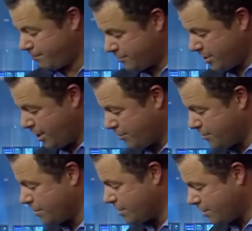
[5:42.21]

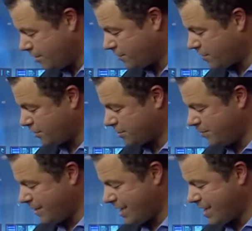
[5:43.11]
So you've got
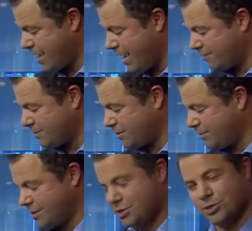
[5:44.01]
to be
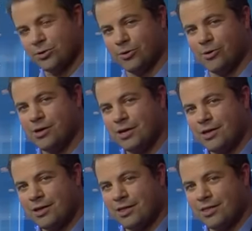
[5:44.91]
absolutely sure
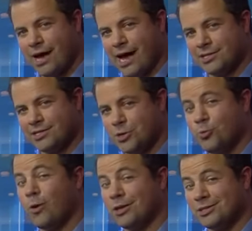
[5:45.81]
that you
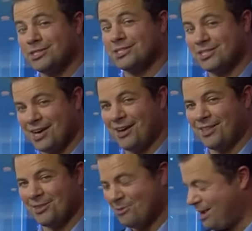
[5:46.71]
want to
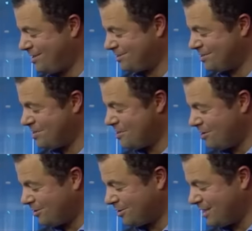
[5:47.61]
start the race
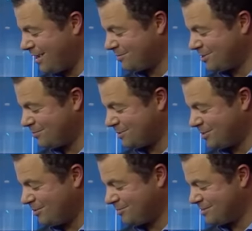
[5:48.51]
on a set of super
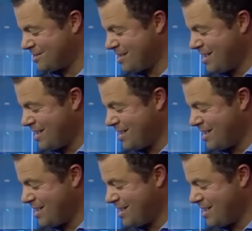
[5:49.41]
softs.